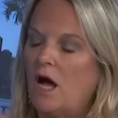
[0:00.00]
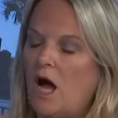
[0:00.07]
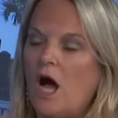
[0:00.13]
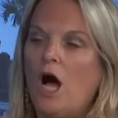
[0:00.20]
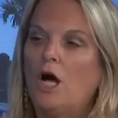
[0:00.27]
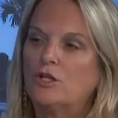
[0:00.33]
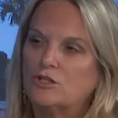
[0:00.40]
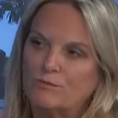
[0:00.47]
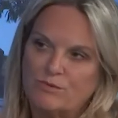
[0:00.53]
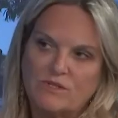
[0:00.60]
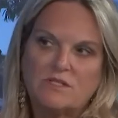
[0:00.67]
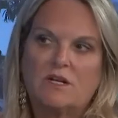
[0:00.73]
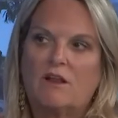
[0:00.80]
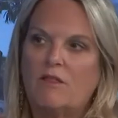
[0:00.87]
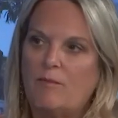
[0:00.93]

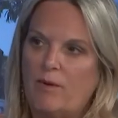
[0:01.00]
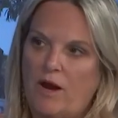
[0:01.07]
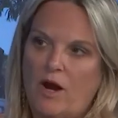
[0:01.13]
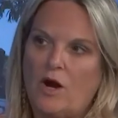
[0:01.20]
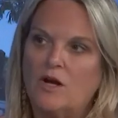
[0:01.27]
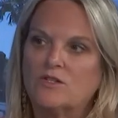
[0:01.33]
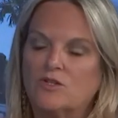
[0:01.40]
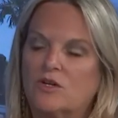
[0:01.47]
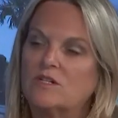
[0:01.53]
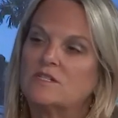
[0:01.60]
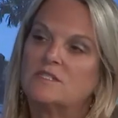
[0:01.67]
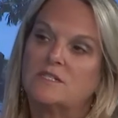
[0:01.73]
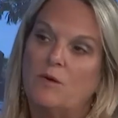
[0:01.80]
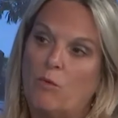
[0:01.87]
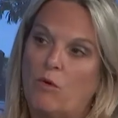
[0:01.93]
100% of the parents are going to
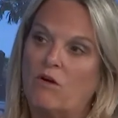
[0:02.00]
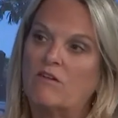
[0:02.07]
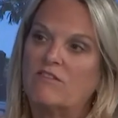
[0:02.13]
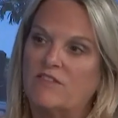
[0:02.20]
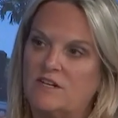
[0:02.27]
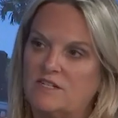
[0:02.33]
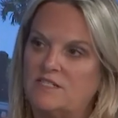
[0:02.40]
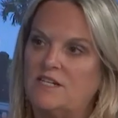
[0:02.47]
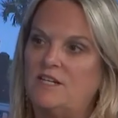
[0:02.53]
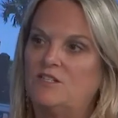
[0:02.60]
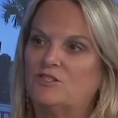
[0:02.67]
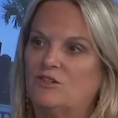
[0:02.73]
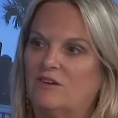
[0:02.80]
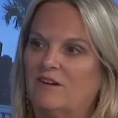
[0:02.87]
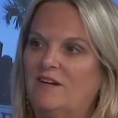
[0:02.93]
see worth in a
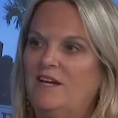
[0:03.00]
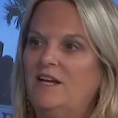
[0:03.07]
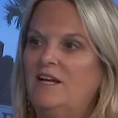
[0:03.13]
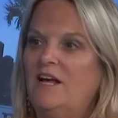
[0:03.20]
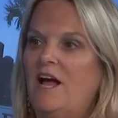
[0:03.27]
teacher yes.